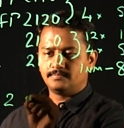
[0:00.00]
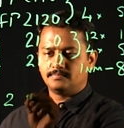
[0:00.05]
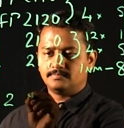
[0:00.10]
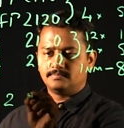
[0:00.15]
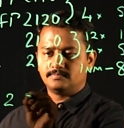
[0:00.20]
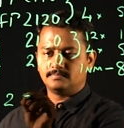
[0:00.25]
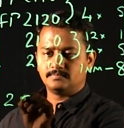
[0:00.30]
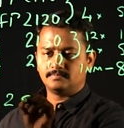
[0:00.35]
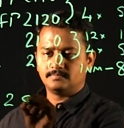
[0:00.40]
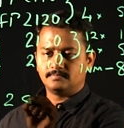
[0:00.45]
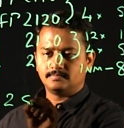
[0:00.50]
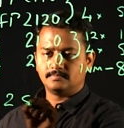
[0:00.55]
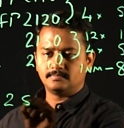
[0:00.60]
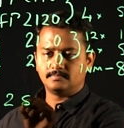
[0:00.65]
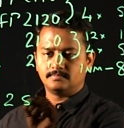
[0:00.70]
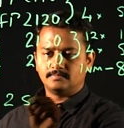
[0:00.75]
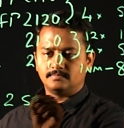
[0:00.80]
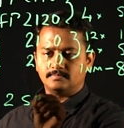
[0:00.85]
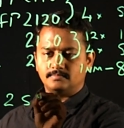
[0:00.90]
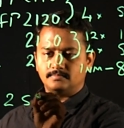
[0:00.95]

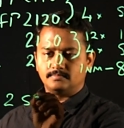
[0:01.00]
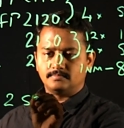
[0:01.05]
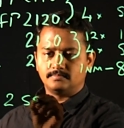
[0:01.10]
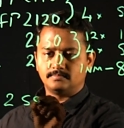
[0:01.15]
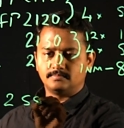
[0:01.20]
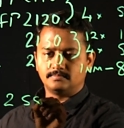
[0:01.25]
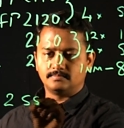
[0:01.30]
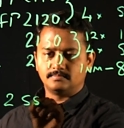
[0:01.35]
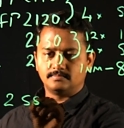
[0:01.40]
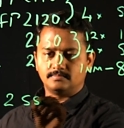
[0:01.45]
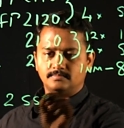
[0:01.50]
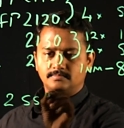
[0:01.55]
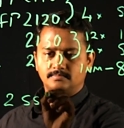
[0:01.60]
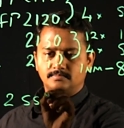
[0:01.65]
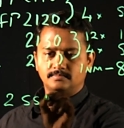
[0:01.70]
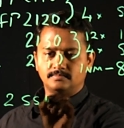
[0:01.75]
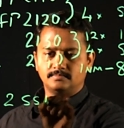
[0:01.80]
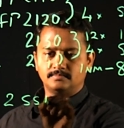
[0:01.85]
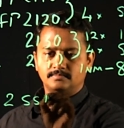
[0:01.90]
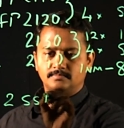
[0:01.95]

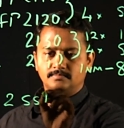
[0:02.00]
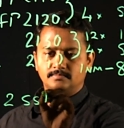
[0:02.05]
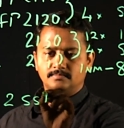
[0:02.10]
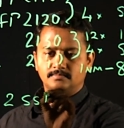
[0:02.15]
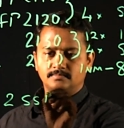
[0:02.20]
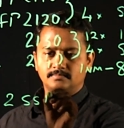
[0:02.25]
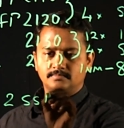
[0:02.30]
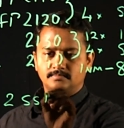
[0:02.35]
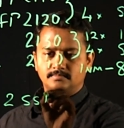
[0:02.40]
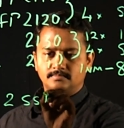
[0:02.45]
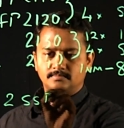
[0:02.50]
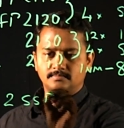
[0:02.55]
Nothing is said.